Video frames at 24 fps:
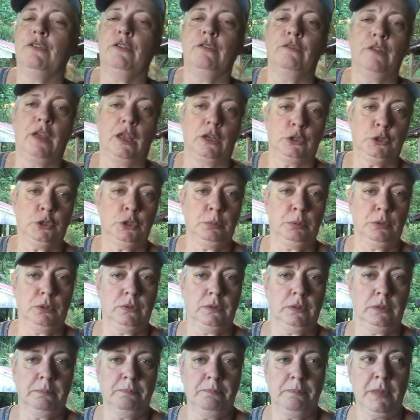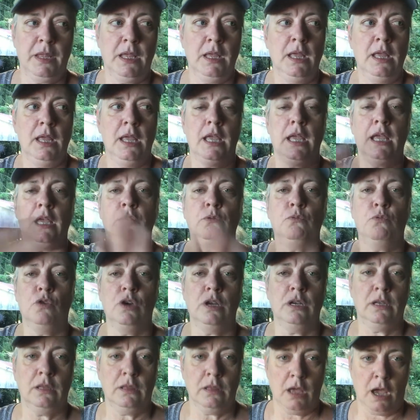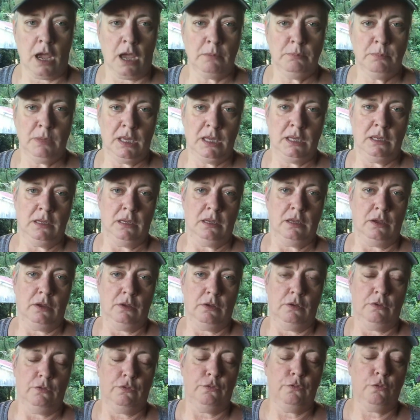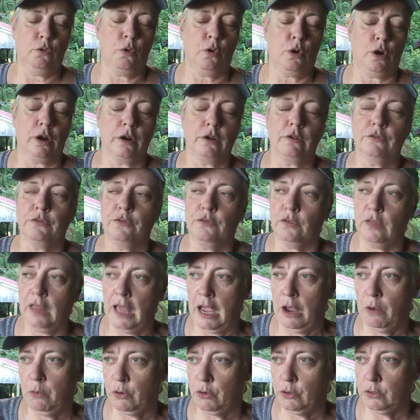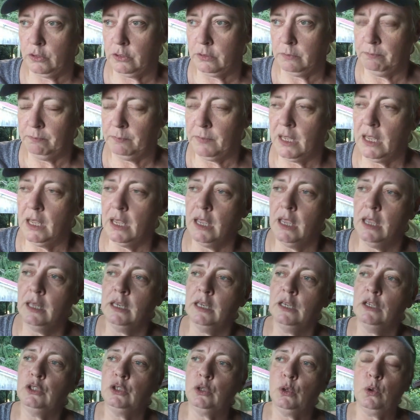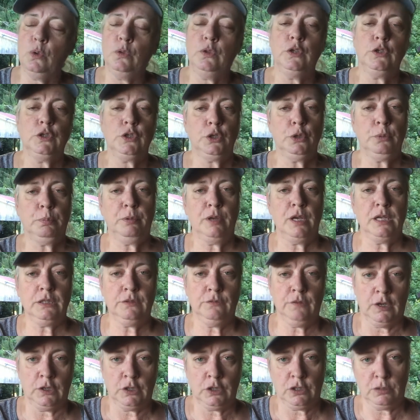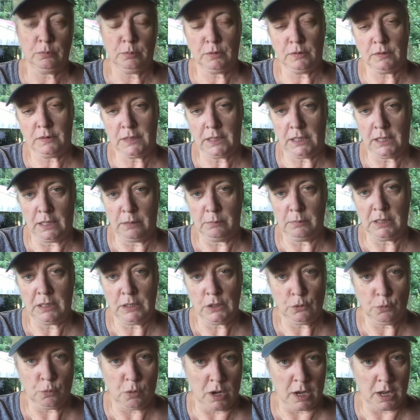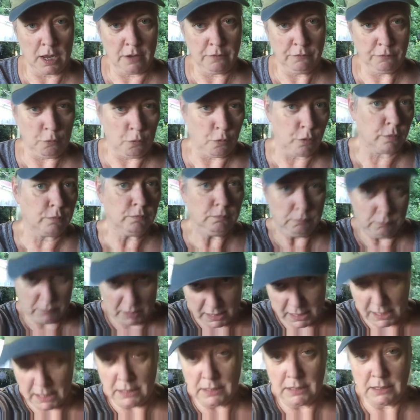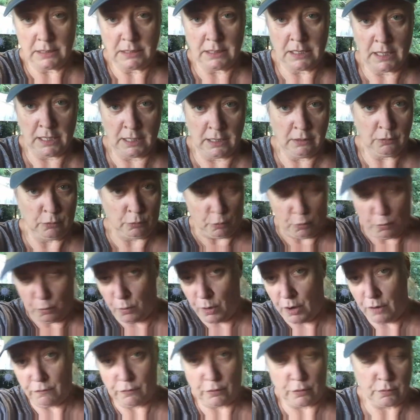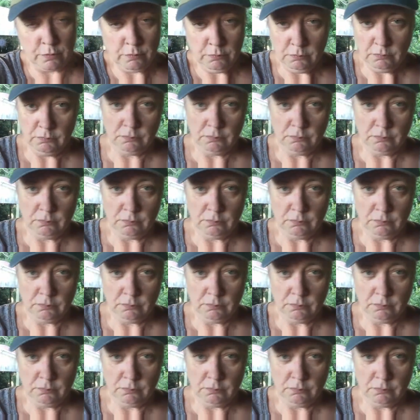for vegetables and one allotment for flowers. And he sold the surplus vegetables that him and his wife, or he didn't eat, or whoever,